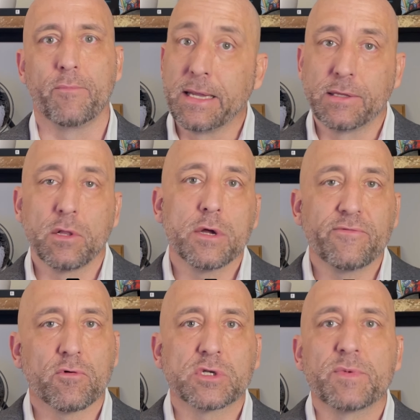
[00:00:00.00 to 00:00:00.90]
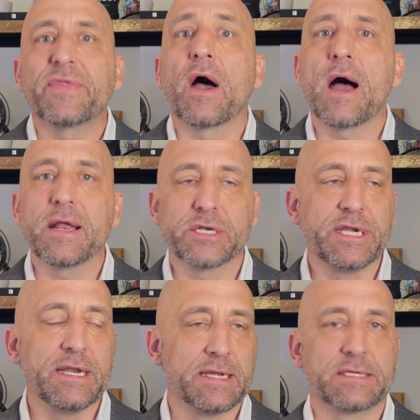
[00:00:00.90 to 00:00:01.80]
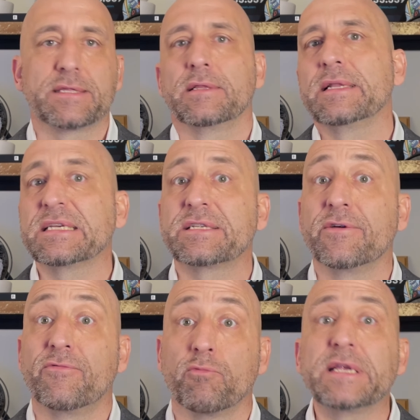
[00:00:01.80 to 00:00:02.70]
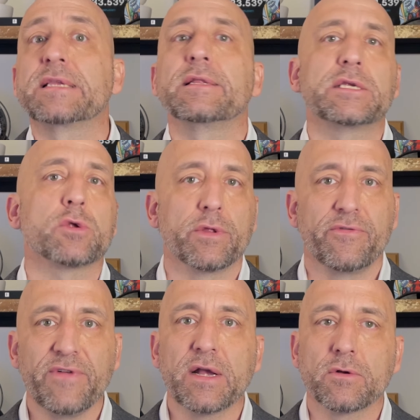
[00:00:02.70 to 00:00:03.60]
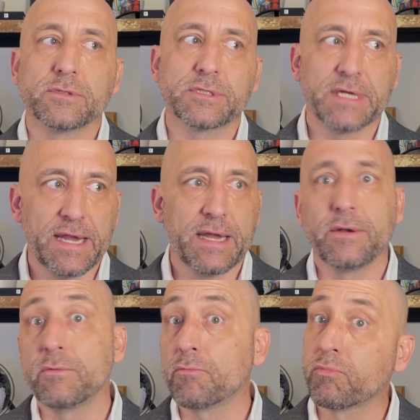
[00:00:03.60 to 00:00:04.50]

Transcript: In law enforcement, the hot sheet is the list of recently stolen vehicles. In